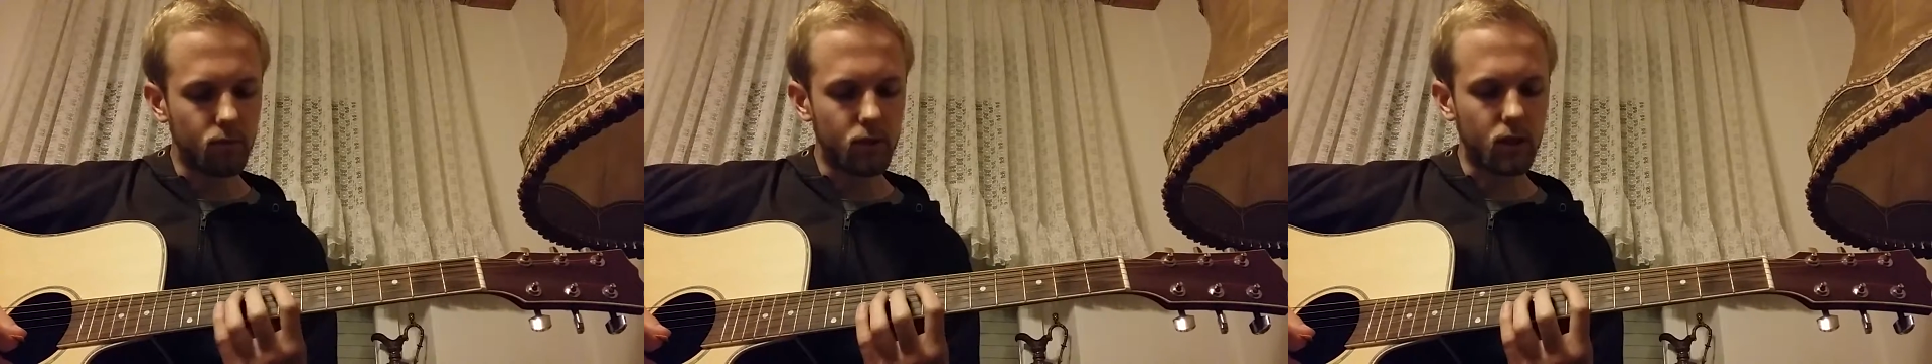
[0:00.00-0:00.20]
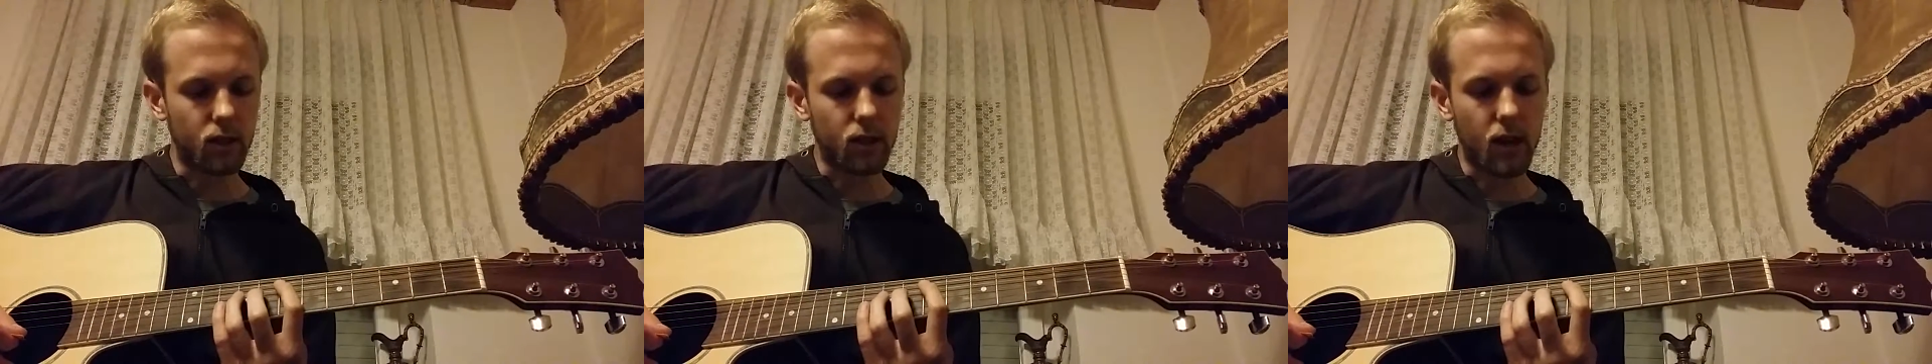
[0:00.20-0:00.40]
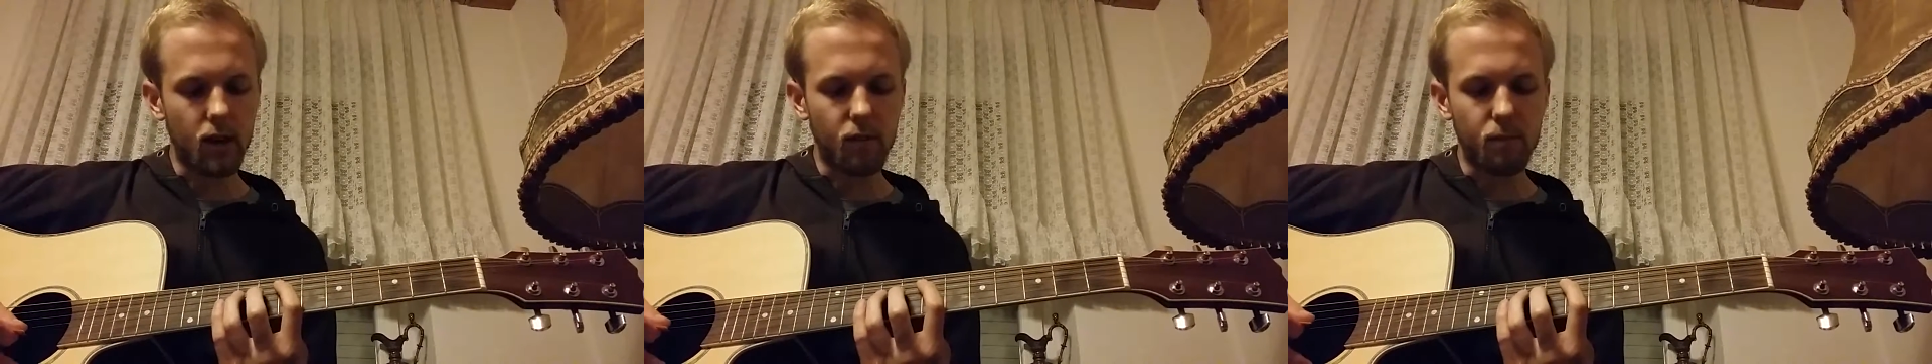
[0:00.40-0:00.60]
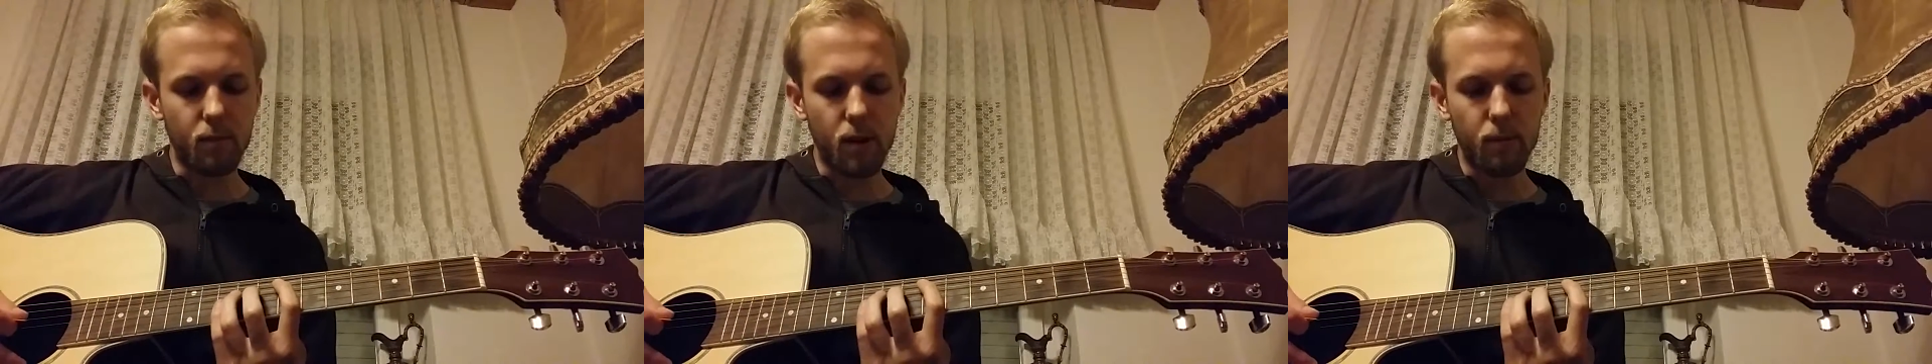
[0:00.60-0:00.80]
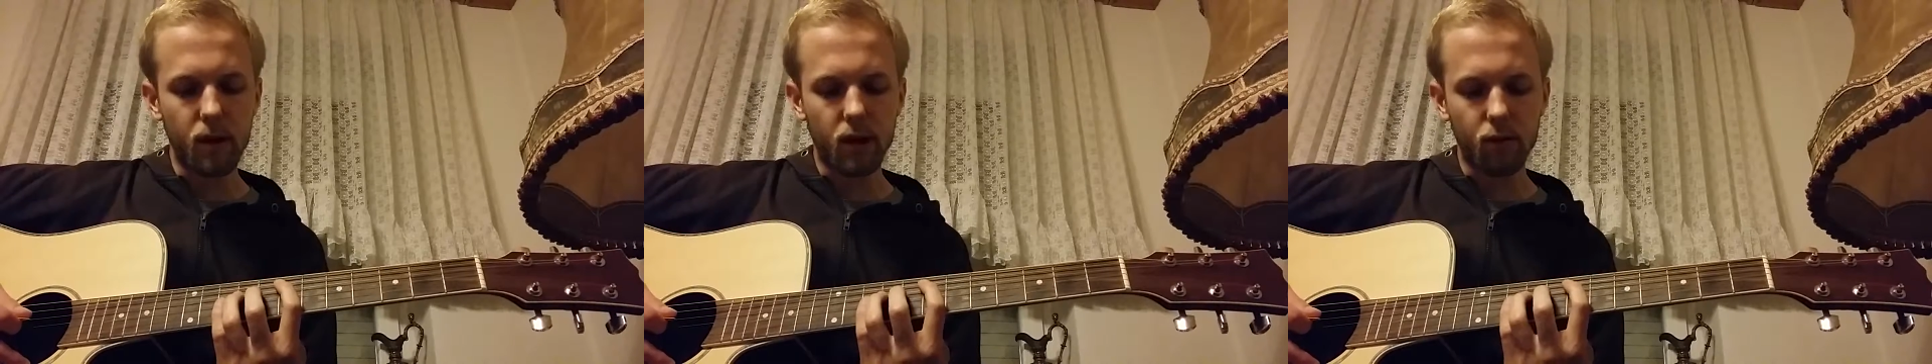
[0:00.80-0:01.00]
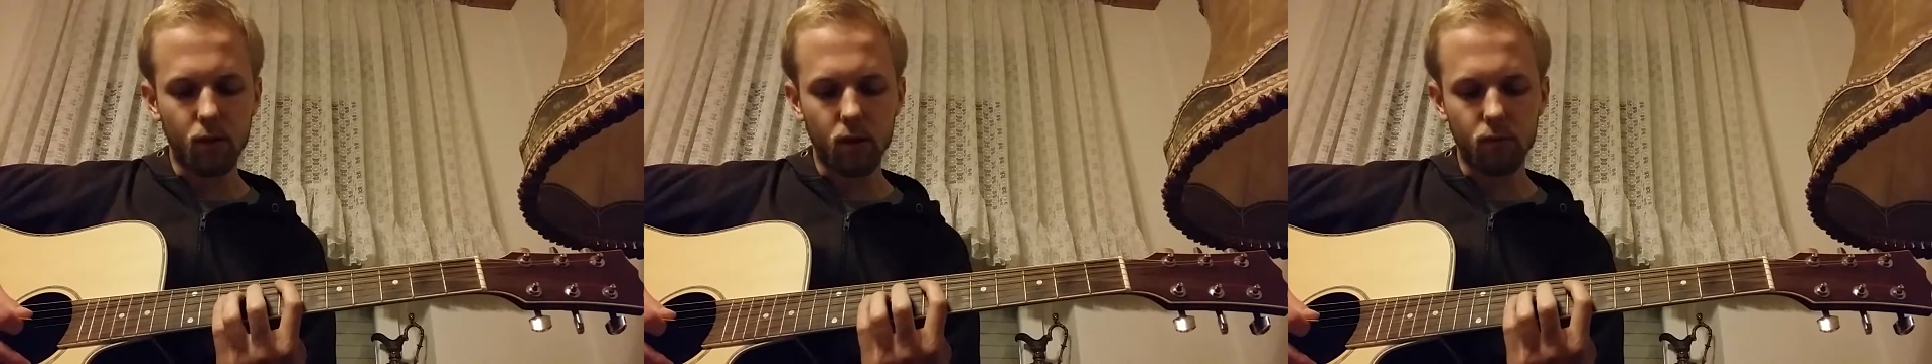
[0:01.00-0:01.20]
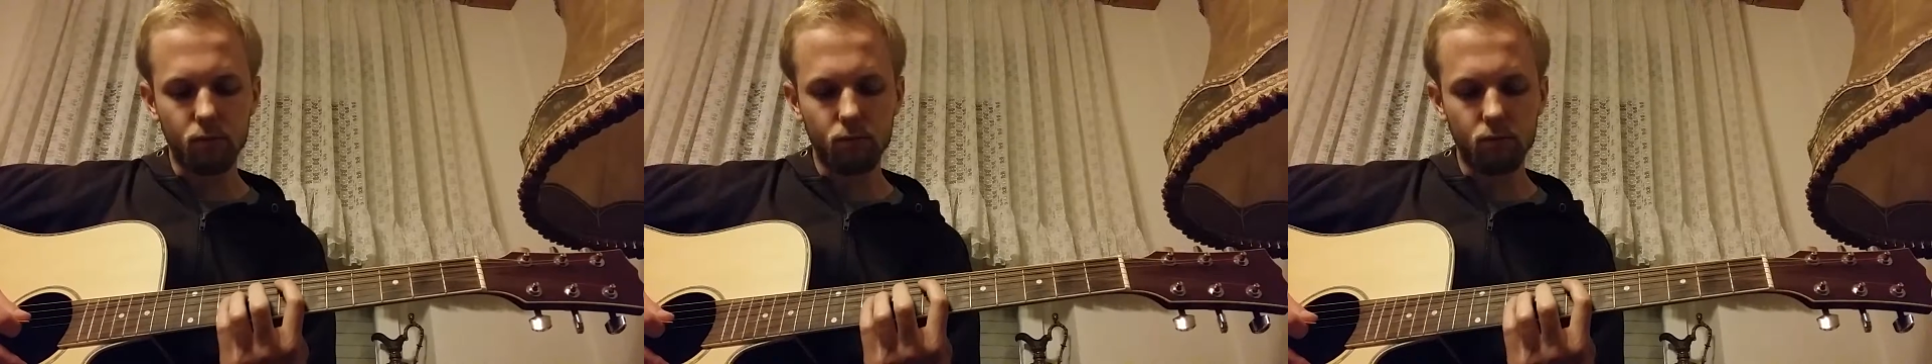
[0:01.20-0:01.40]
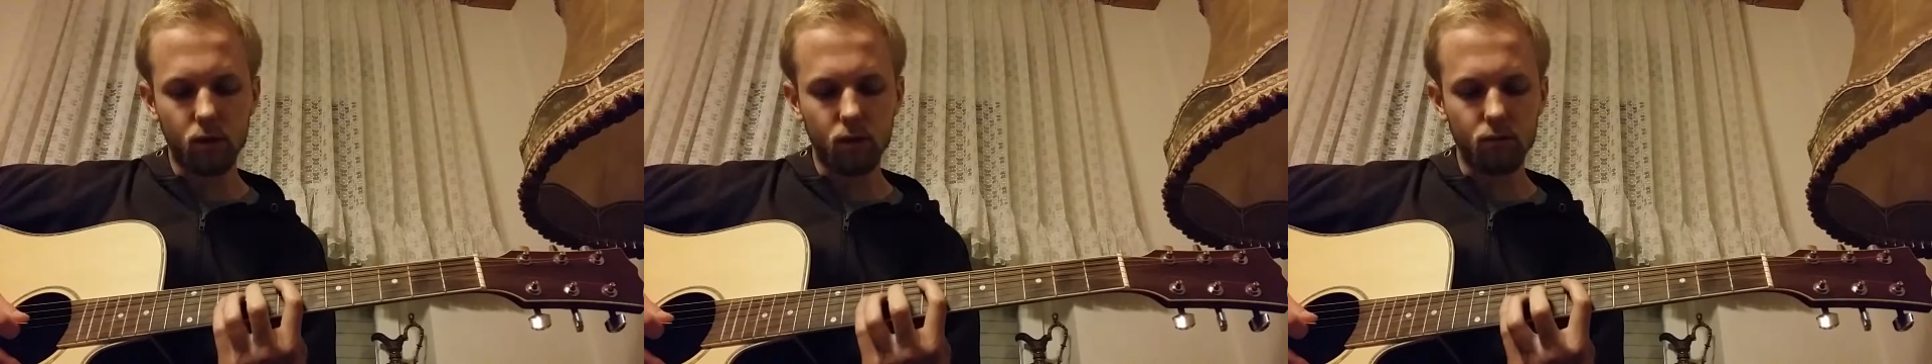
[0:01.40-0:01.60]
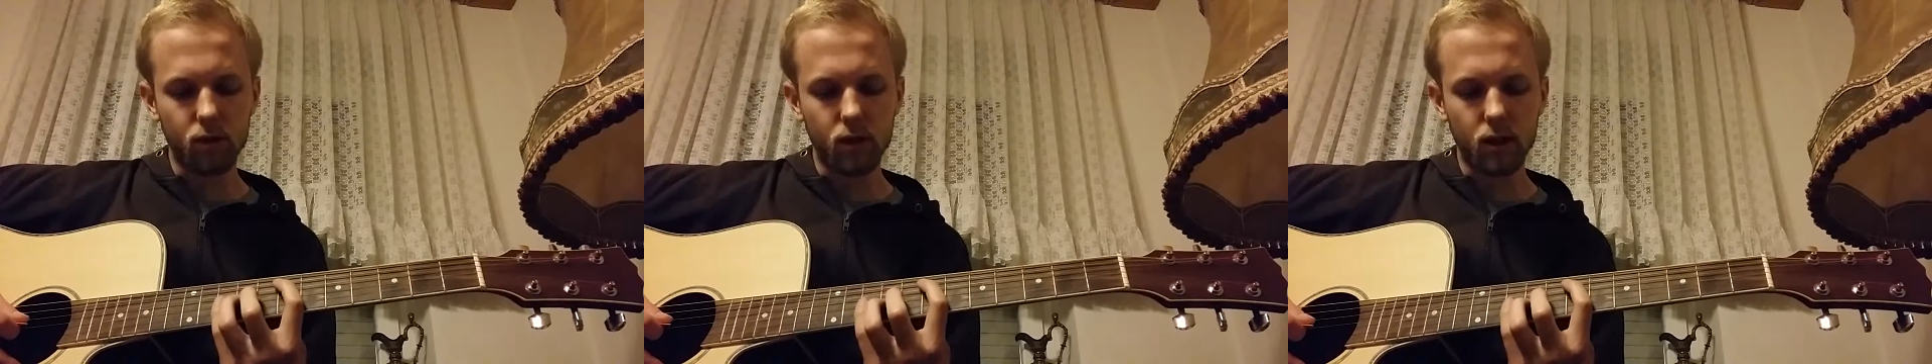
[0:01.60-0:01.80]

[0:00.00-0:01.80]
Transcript: just kind of mimic what we